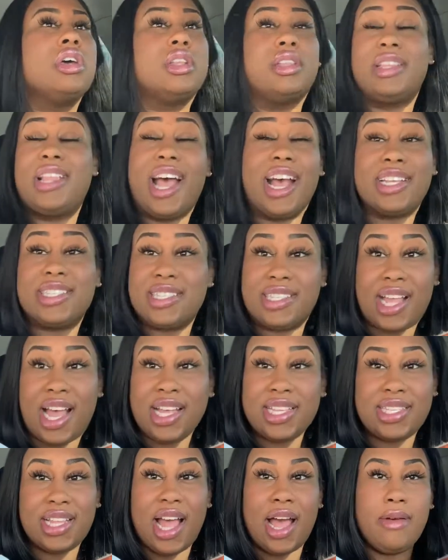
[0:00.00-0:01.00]

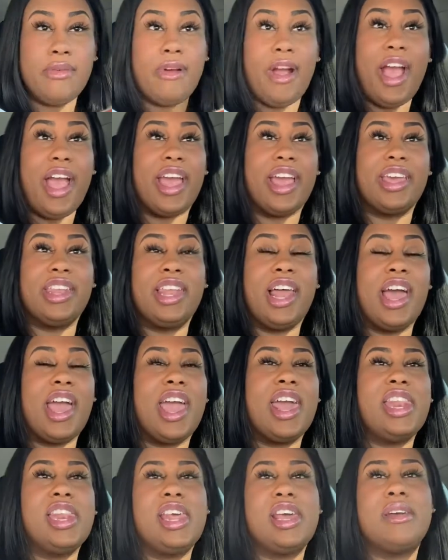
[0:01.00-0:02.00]
That's not right.
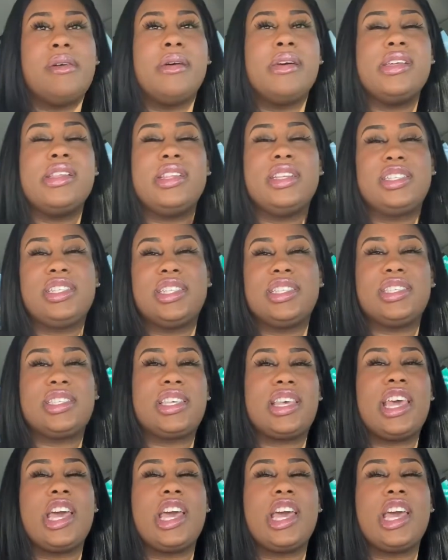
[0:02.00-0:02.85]
Like, and it just